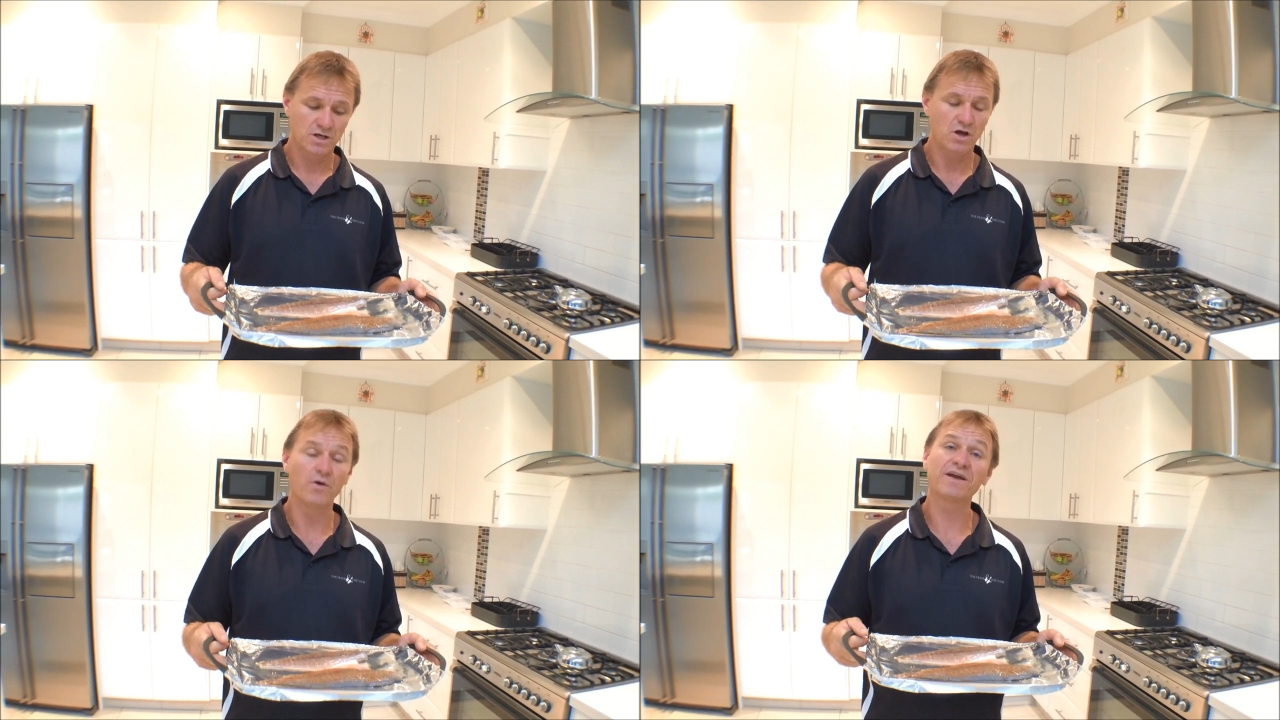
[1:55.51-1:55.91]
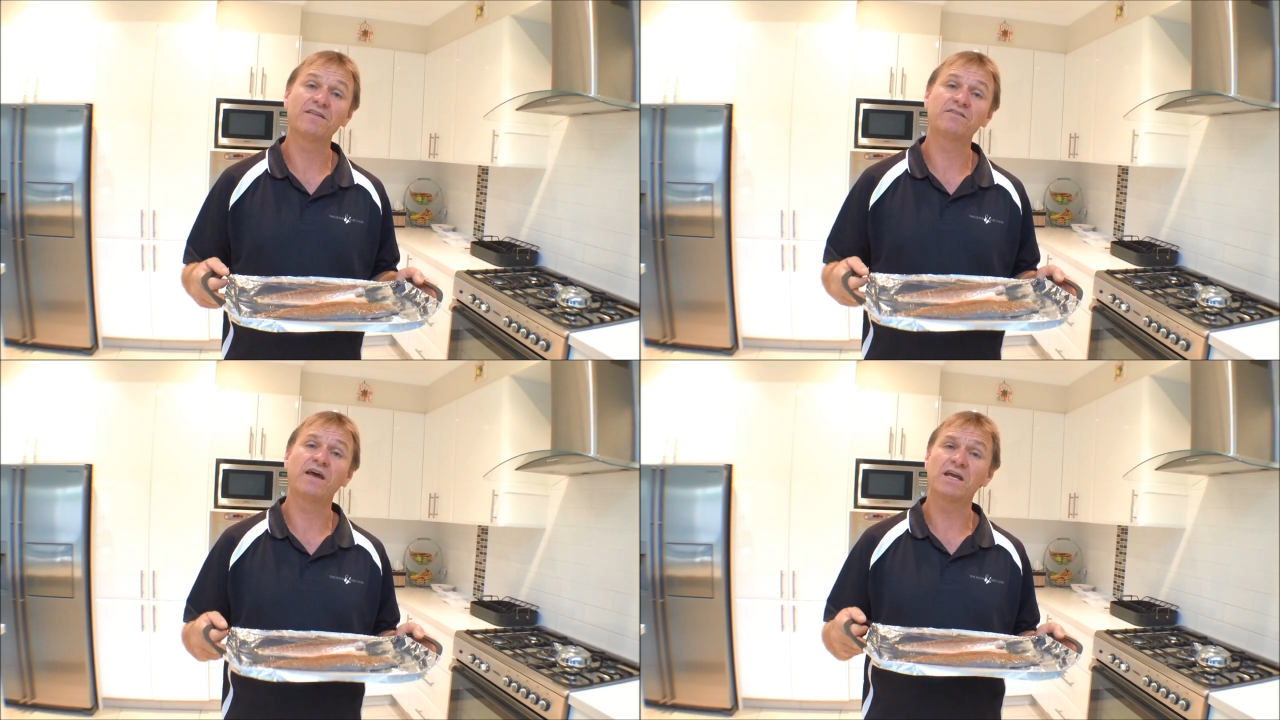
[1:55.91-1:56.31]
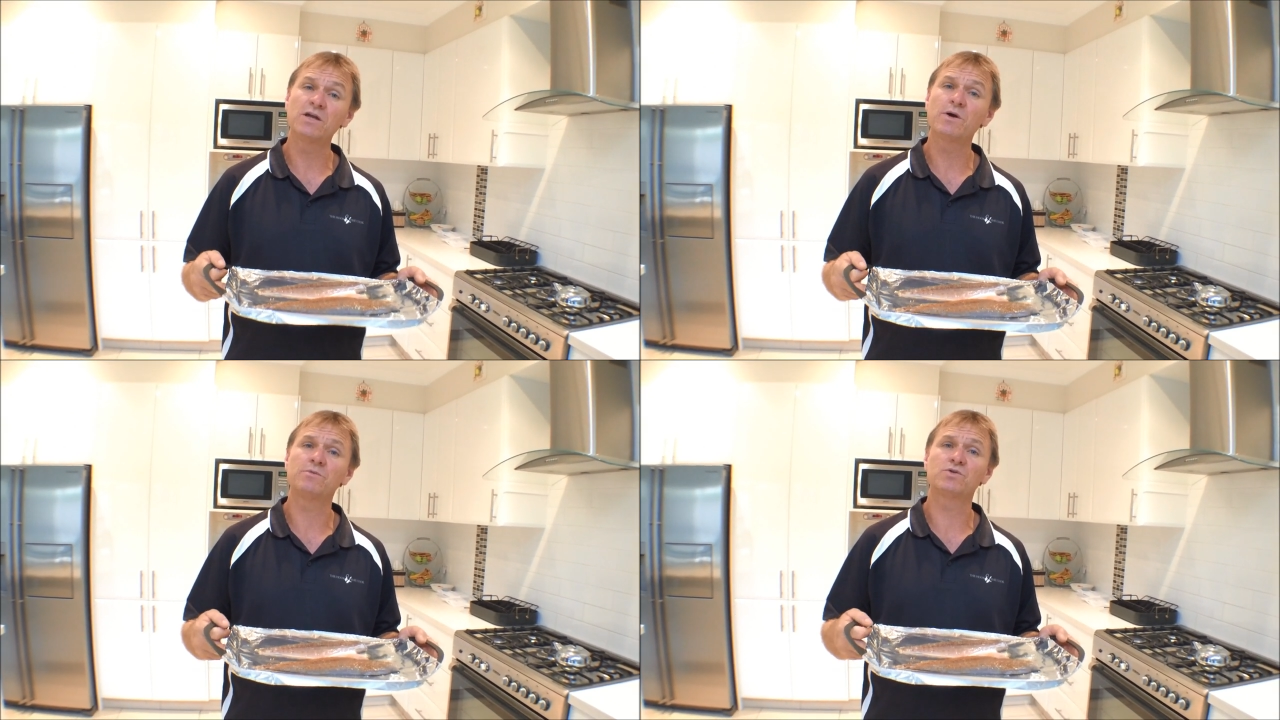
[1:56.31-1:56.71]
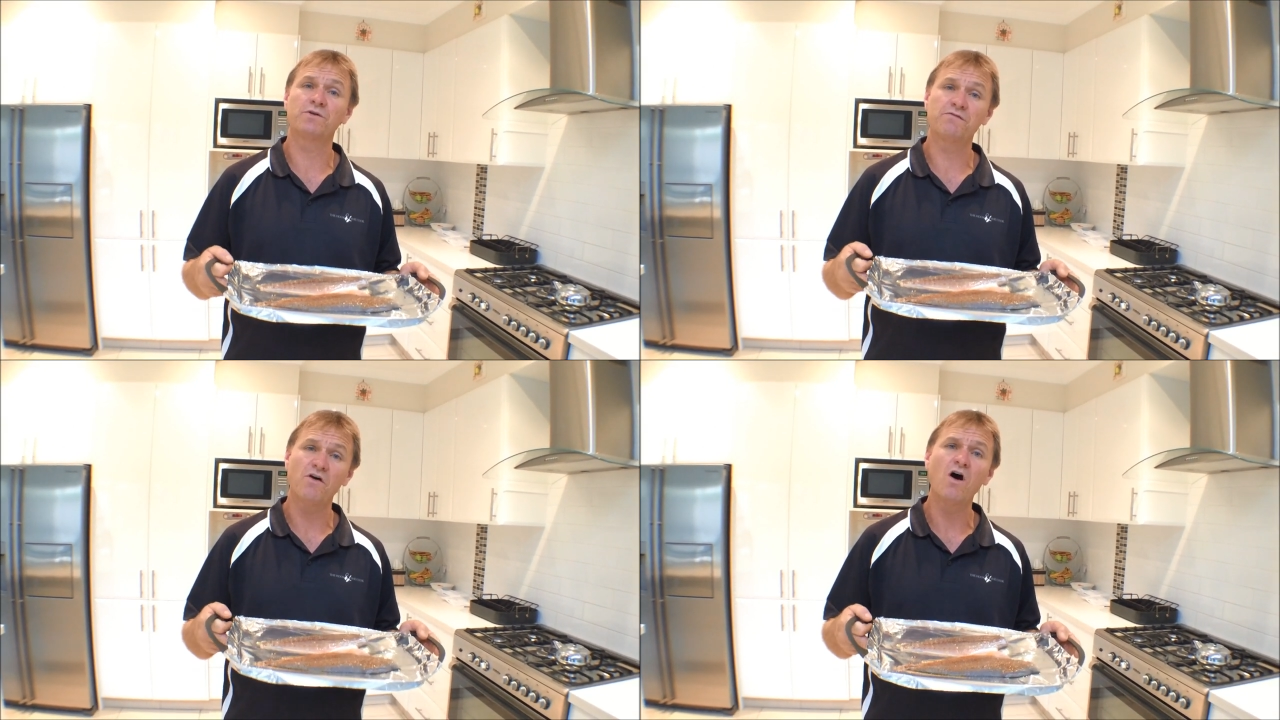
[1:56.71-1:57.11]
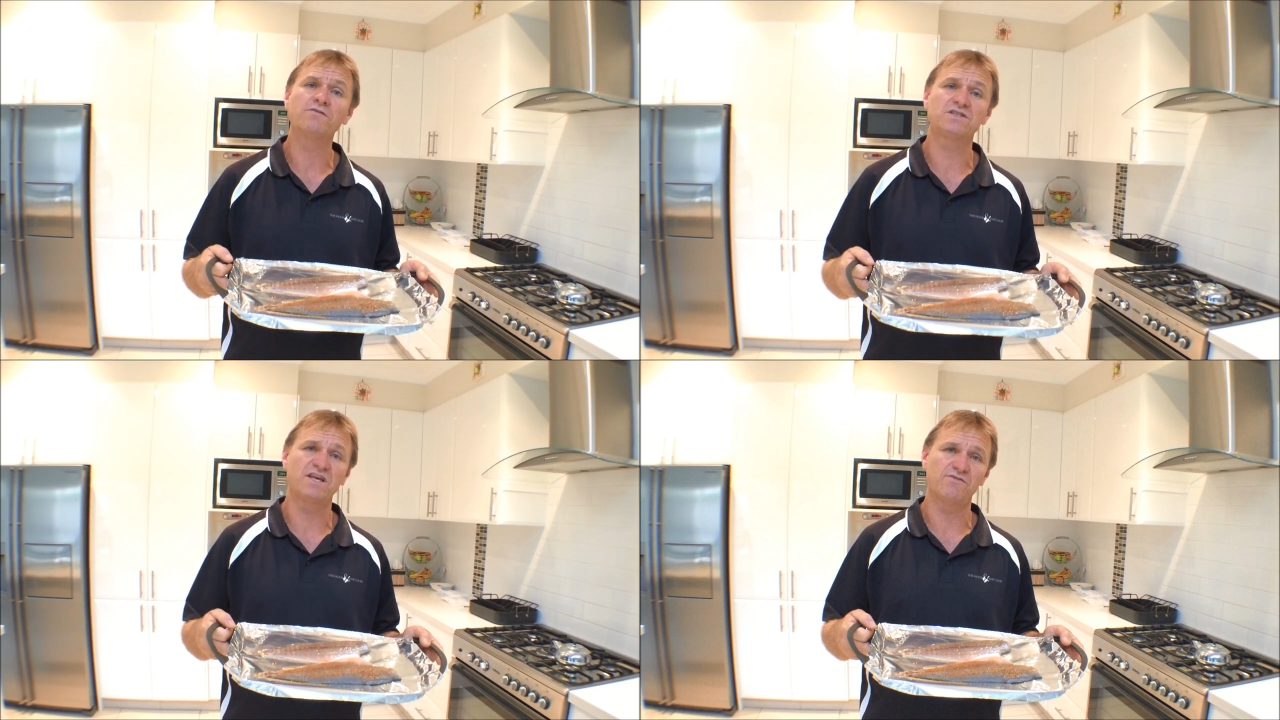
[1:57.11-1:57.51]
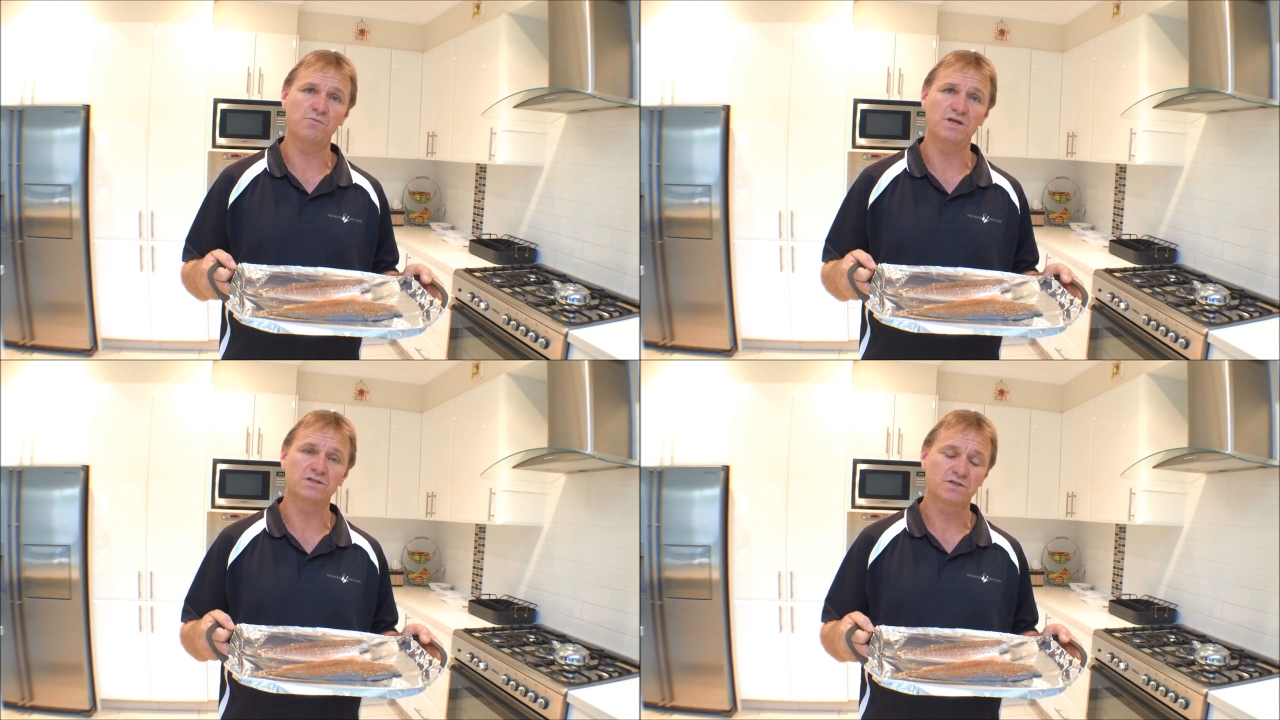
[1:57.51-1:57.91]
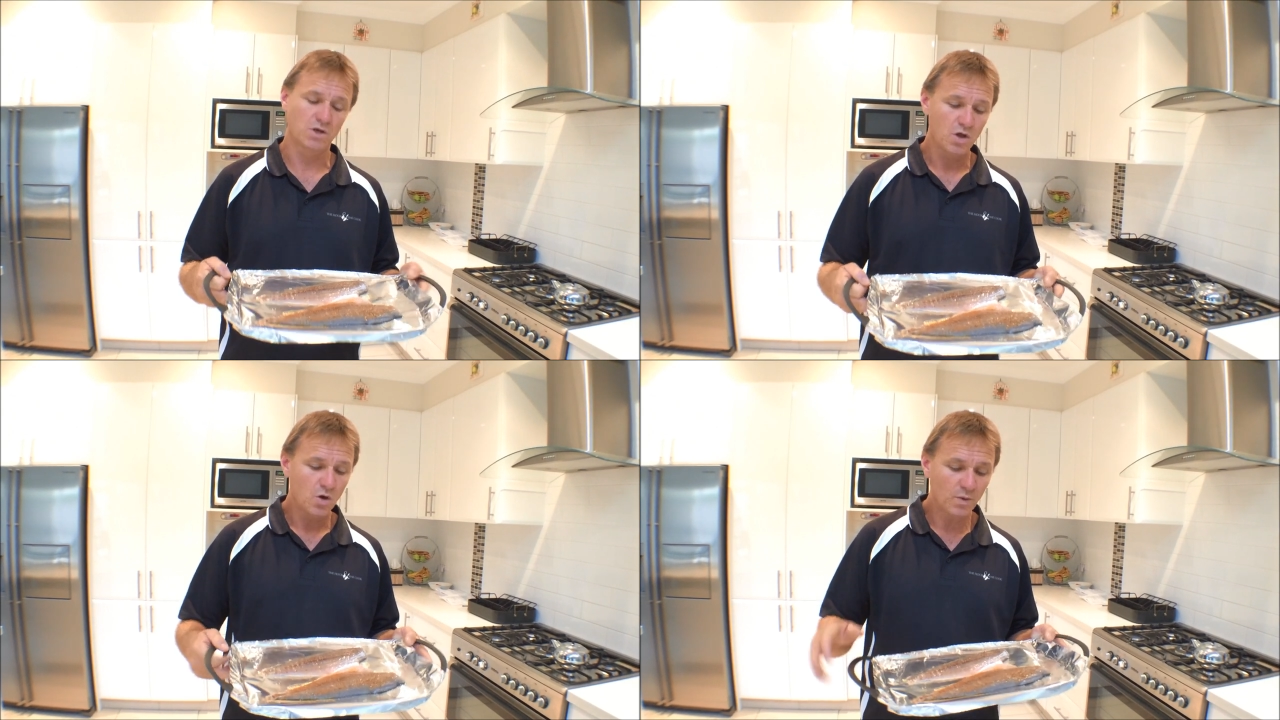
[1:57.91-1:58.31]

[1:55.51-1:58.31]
and I reckon they'll take anywhere between 5 to 7 minutes.